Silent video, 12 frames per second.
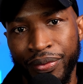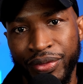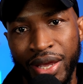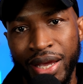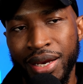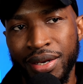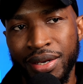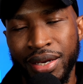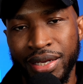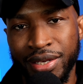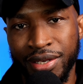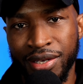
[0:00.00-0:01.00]
they didn't
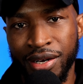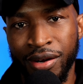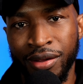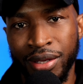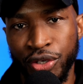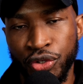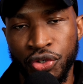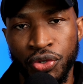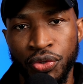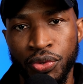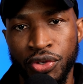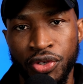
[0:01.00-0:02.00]
necessarily
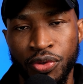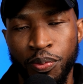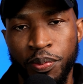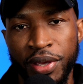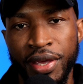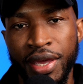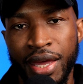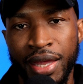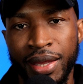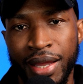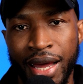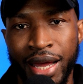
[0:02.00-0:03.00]
choose to be
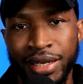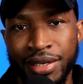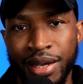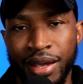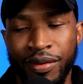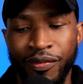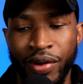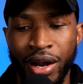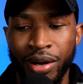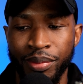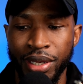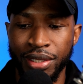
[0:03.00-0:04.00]
in that
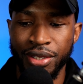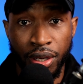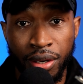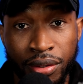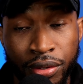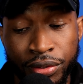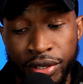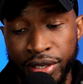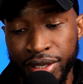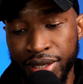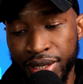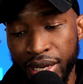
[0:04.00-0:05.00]
environment. Donald goes on
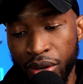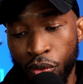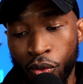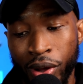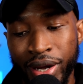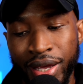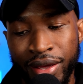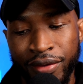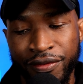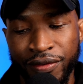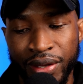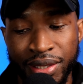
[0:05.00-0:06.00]
to say, what
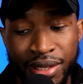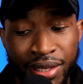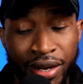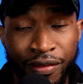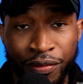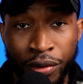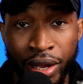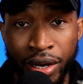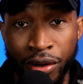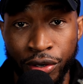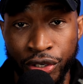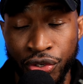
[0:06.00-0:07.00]
if instead of
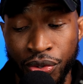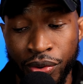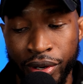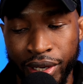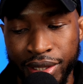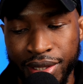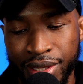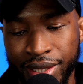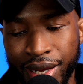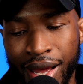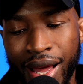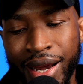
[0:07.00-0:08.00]
writing our stories,
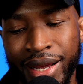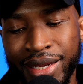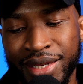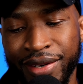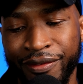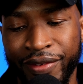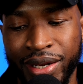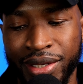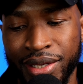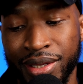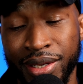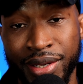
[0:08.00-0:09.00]
God has
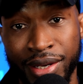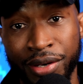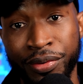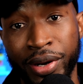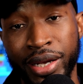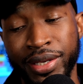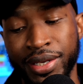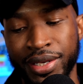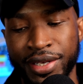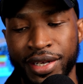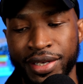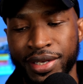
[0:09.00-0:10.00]
invented the sunrise and
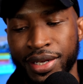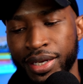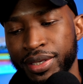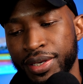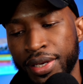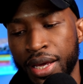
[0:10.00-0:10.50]
sunset,